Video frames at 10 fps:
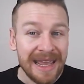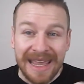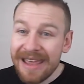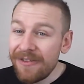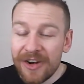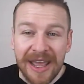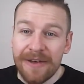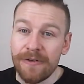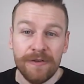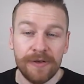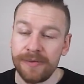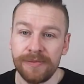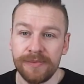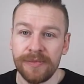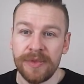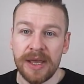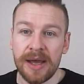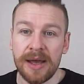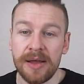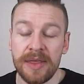Even if the
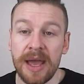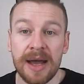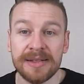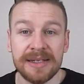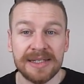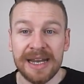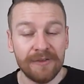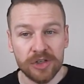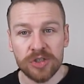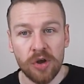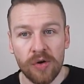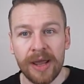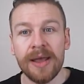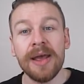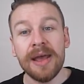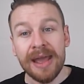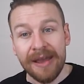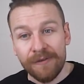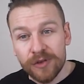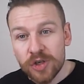artist never saw it,
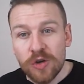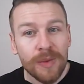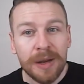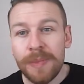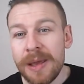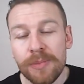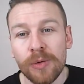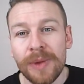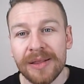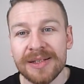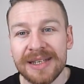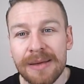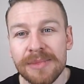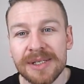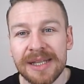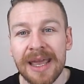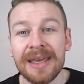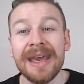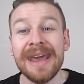if too many people make the same mistake,